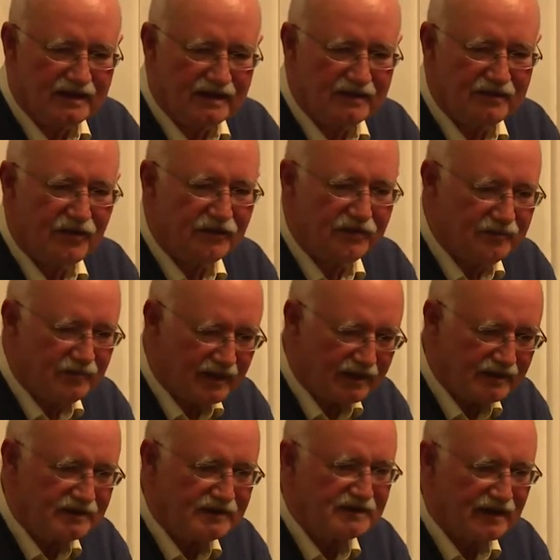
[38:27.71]
a lot of my
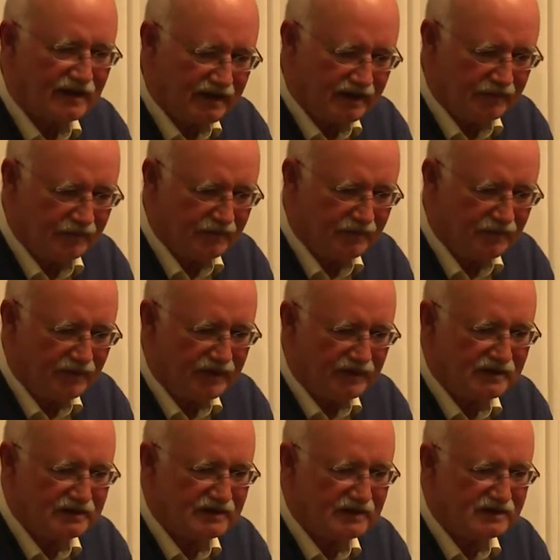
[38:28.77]
time
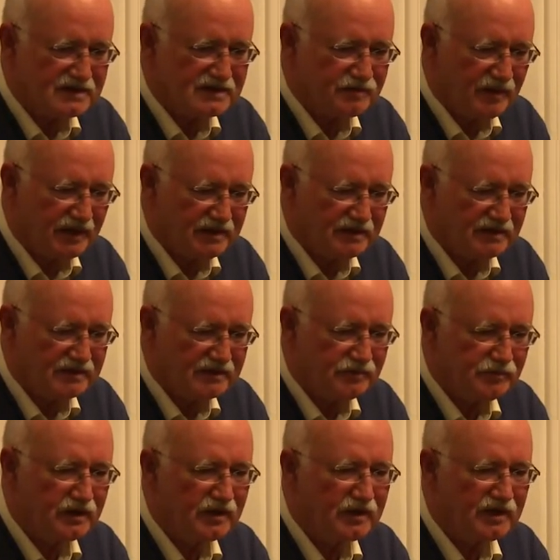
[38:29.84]
is, is spent
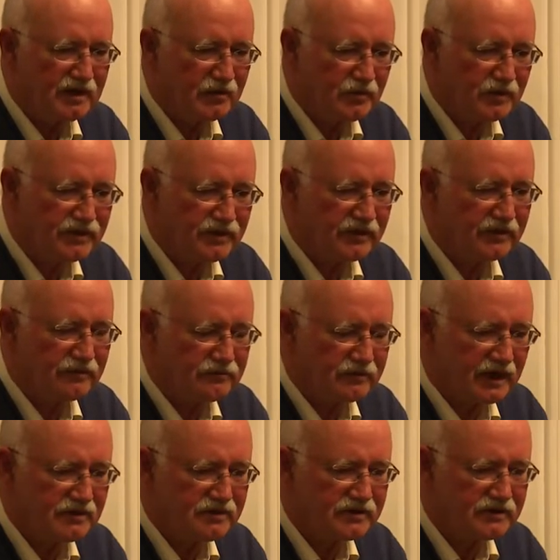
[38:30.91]
working with other
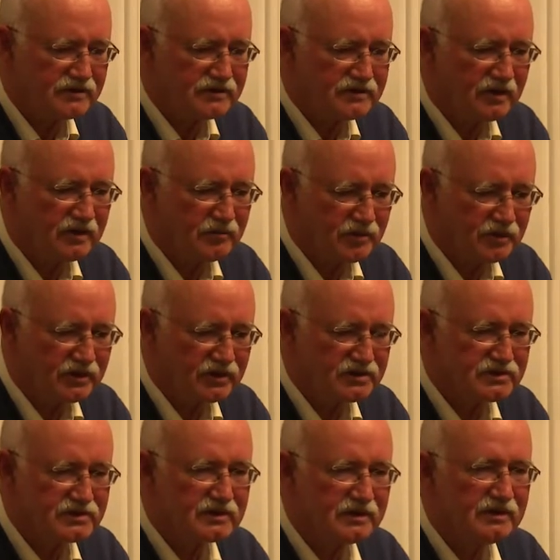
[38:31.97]
writers on
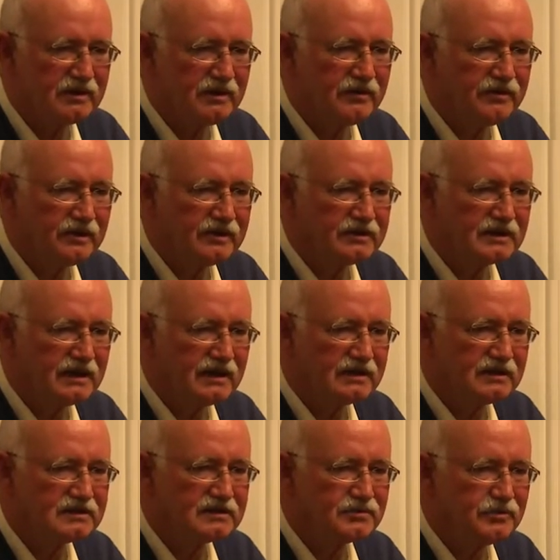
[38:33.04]
books and on their
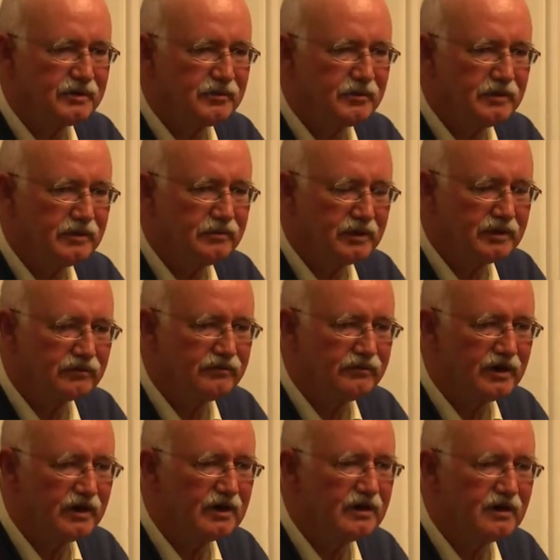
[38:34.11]
texts. We, we work
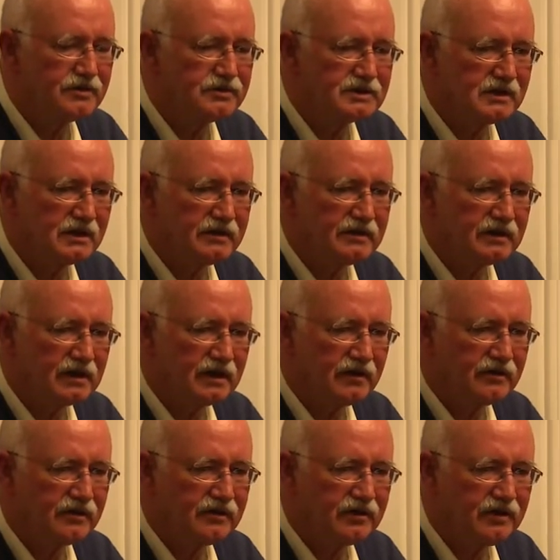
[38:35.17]
very closely
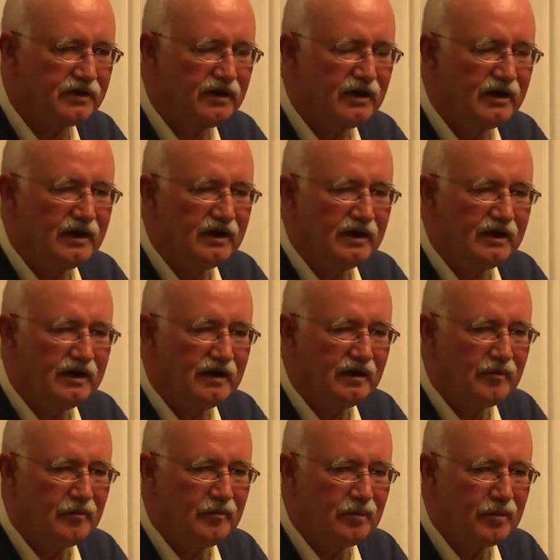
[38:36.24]
together.
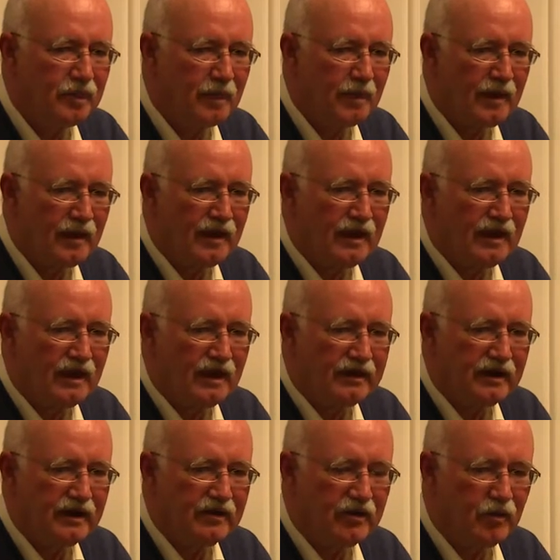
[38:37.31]
Um,
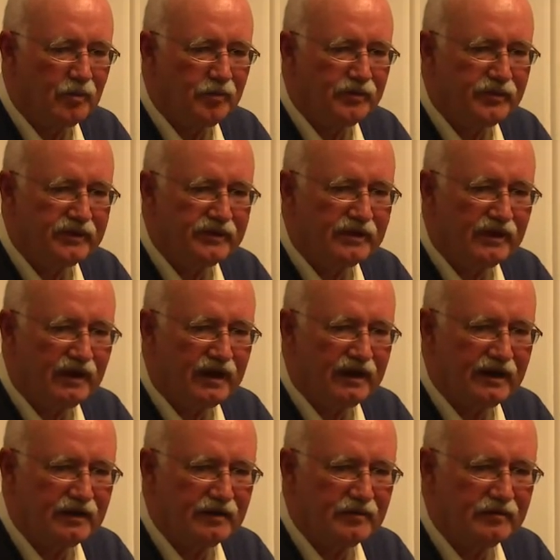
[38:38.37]
and I hope that
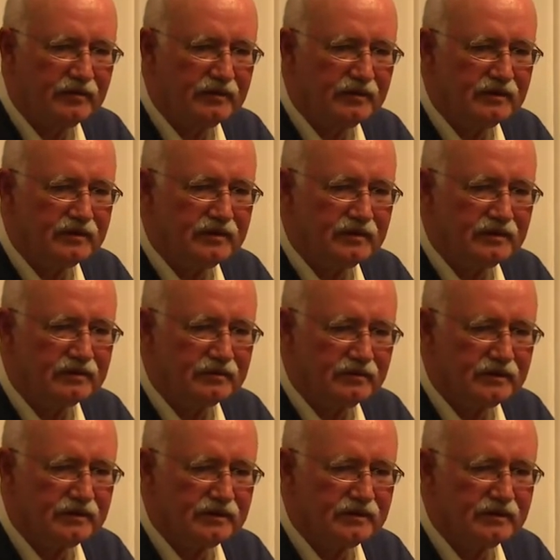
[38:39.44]
I am
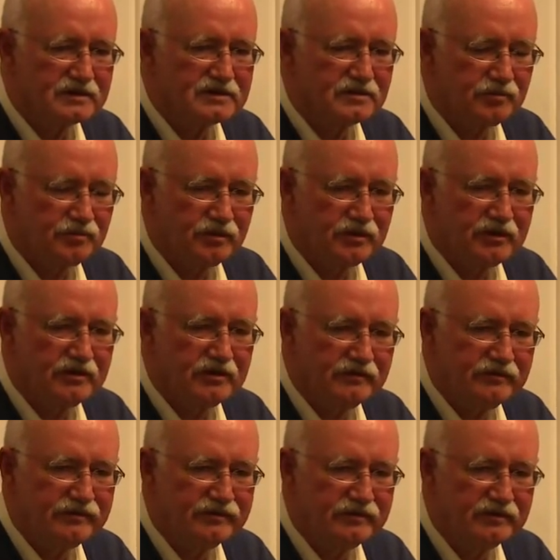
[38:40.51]
a supportive,